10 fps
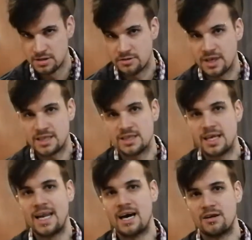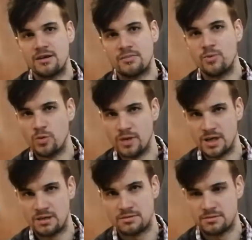creating a louder,
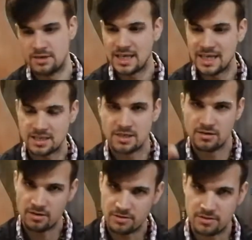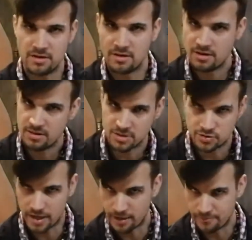boomier hit on the
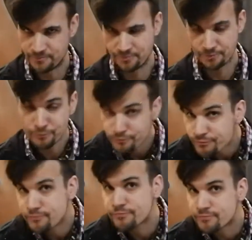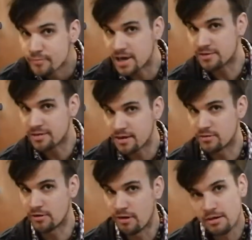string. Makes sense,
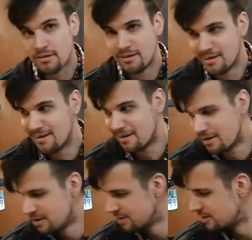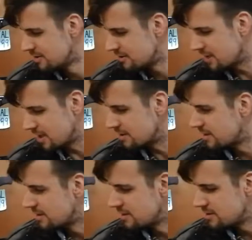right? Okay,
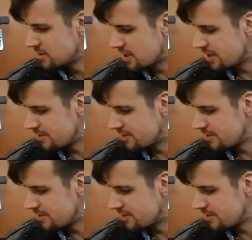so